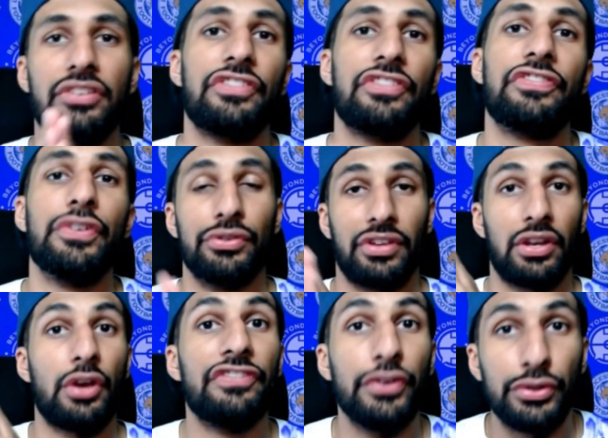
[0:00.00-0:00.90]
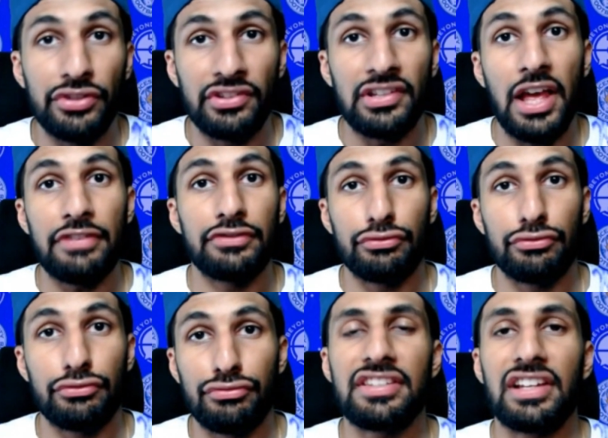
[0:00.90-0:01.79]
to Fuchs. I know Fuchs has left just
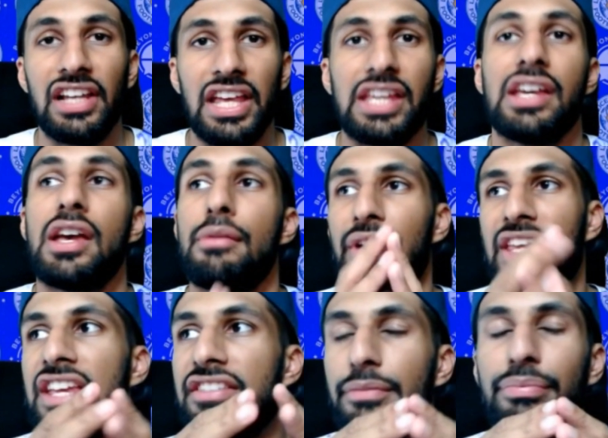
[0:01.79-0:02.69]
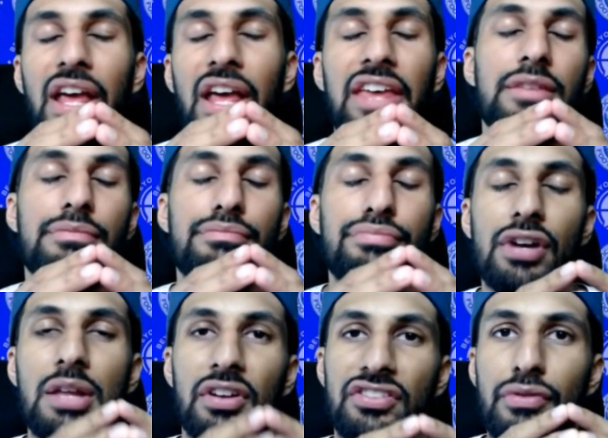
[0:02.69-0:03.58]
recently, but he's the player that he
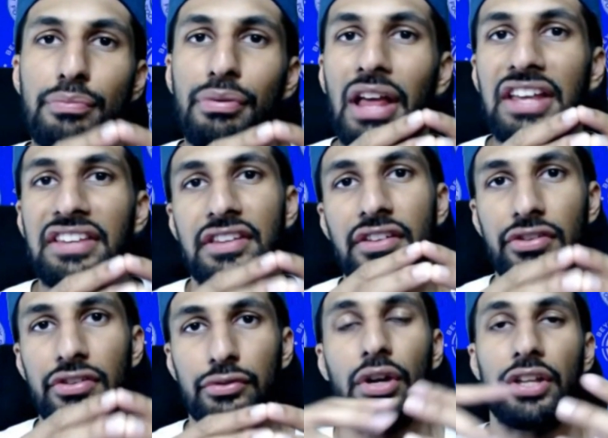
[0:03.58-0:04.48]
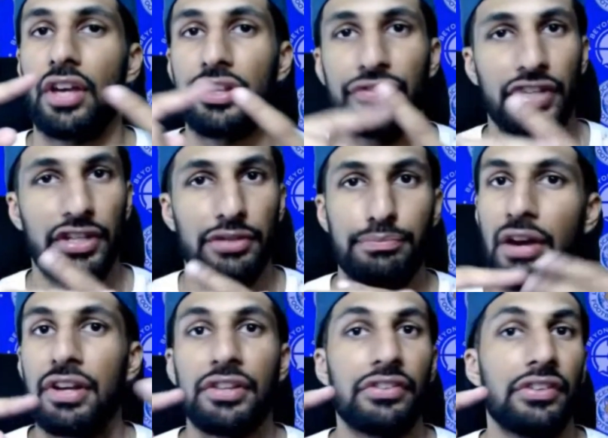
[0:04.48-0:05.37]
pretty much replaced in the squad in terms of
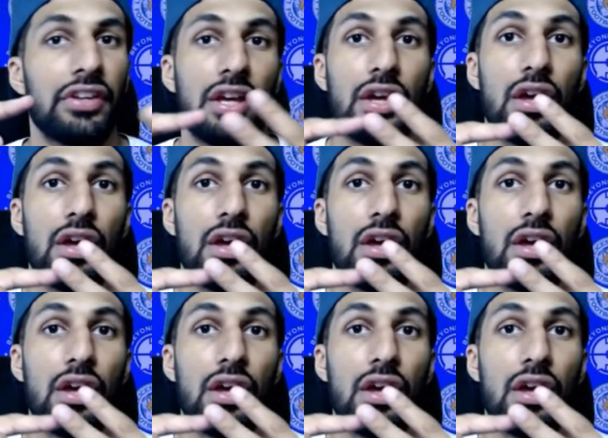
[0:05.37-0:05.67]
experience.